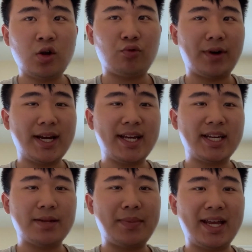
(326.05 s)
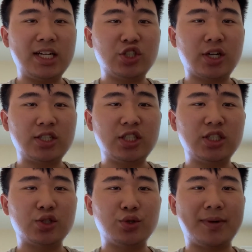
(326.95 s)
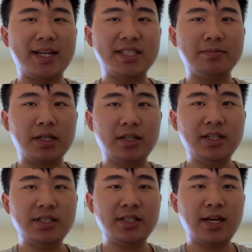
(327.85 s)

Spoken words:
writing and debating strategies through my experience,